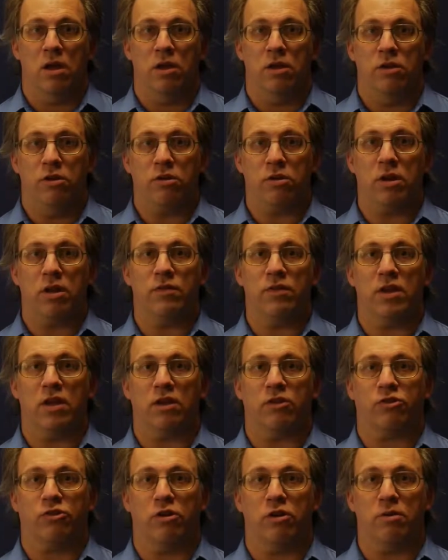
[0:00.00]
You can even
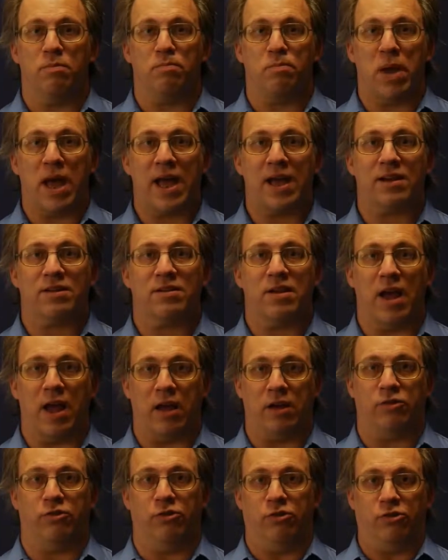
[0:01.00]
get certain back
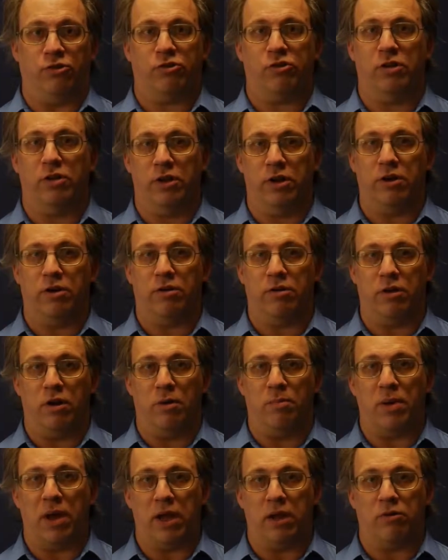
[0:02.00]
taxes cleared in a
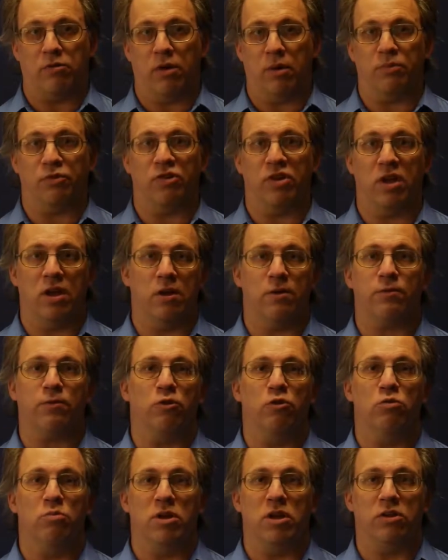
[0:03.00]
bankruptcy if
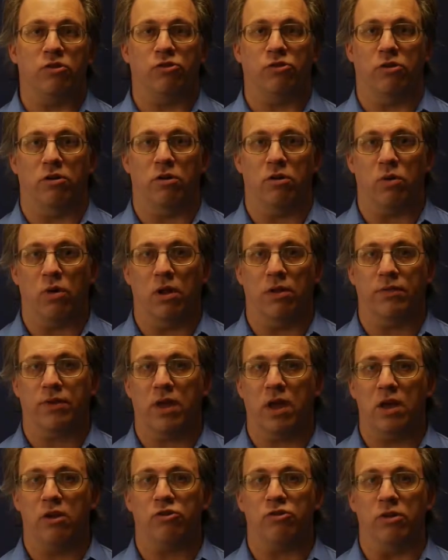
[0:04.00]
you meet certain
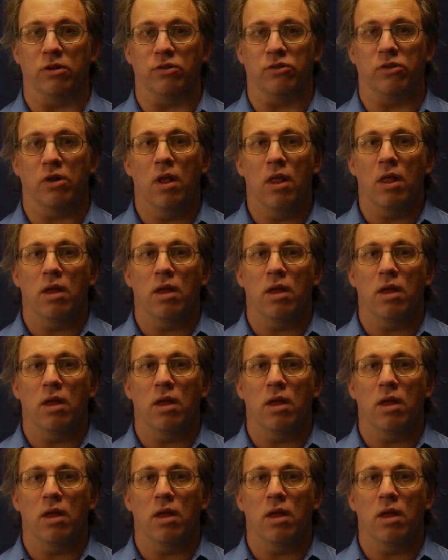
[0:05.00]
qualifications.